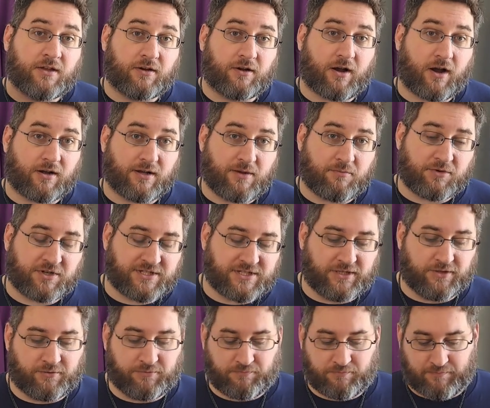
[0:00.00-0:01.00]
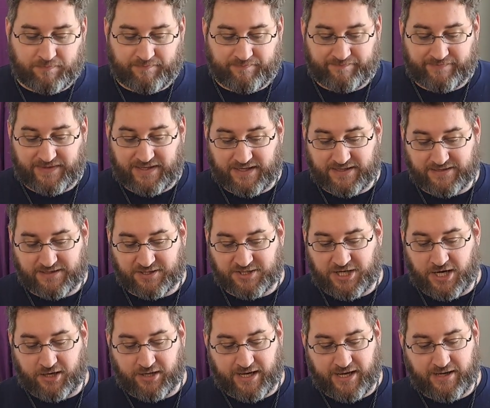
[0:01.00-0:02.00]
Card number 2 is the
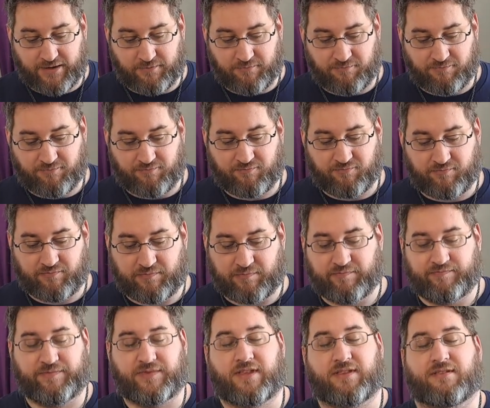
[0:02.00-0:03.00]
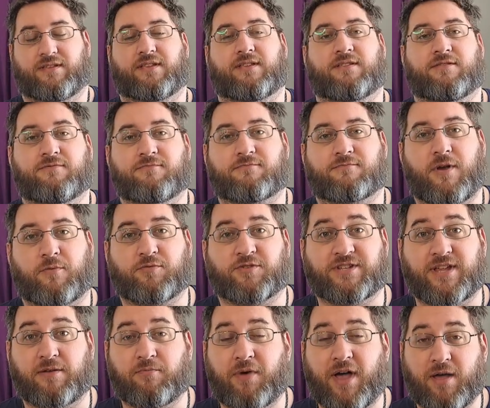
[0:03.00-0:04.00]
Chariot,
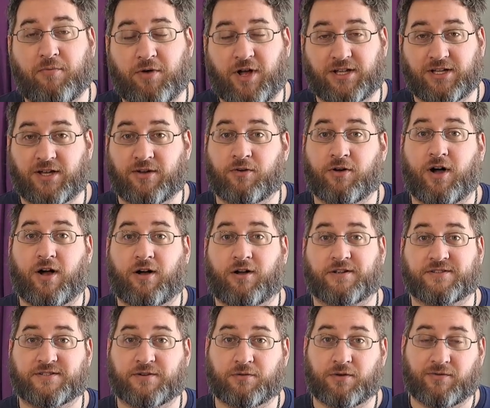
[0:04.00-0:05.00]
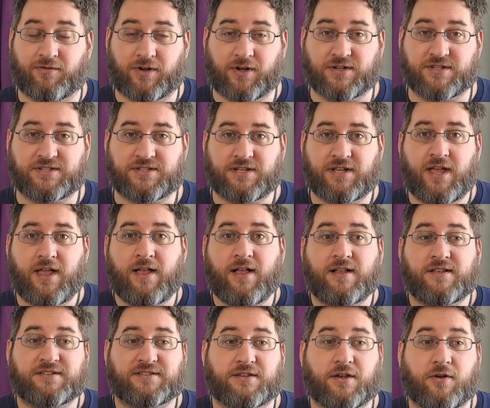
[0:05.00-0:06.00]
represented by Apollo, also reversed.
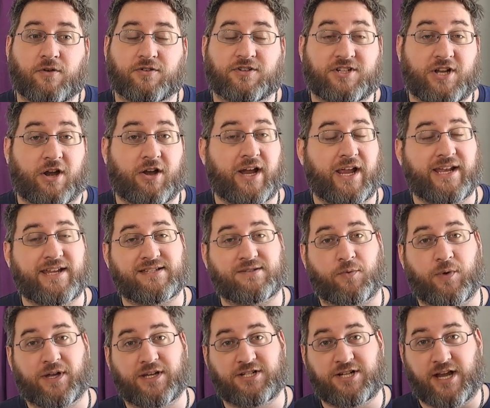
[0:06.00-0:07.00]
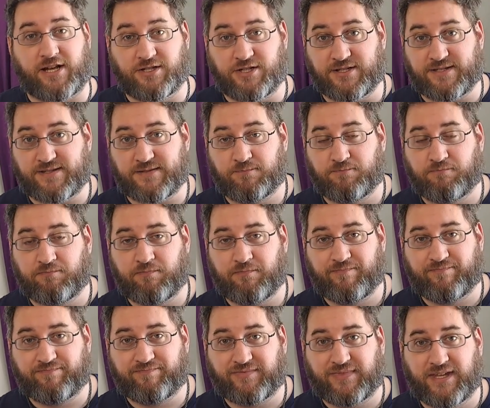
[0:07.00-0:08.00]
So Chariot is quick changes.
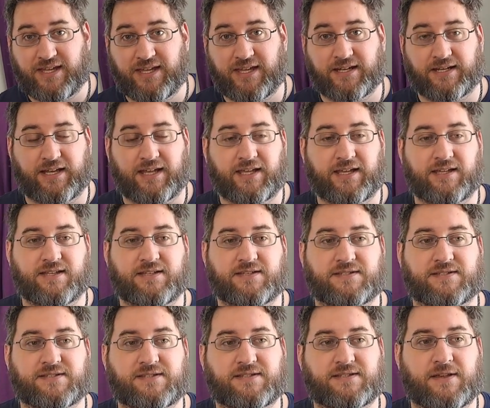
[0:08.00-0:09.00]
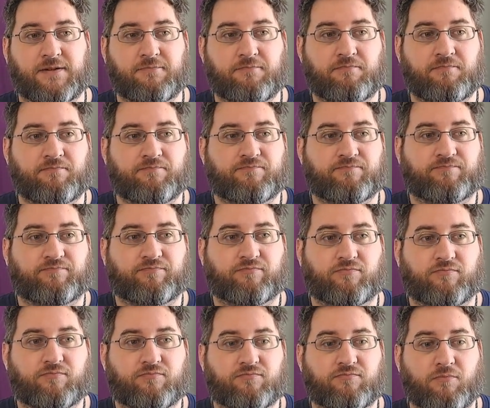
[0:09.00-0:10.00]
It is
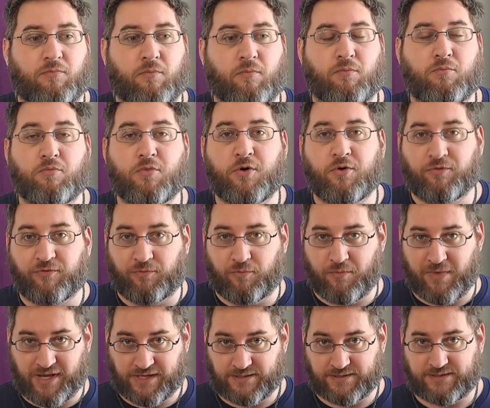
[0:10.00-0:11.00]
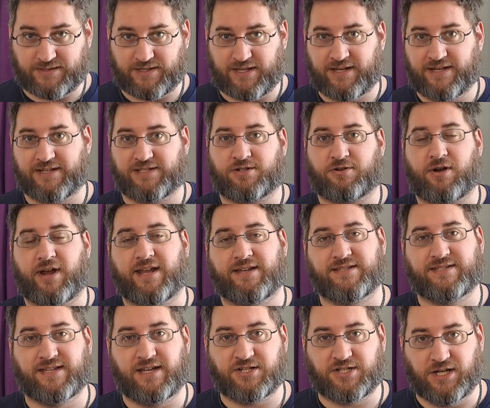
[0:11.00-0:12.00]
movement. It is
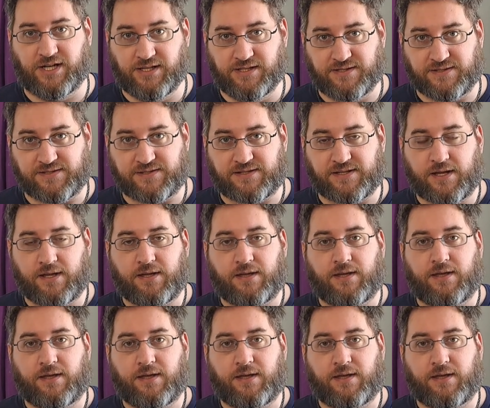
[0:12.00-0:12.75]
transitions.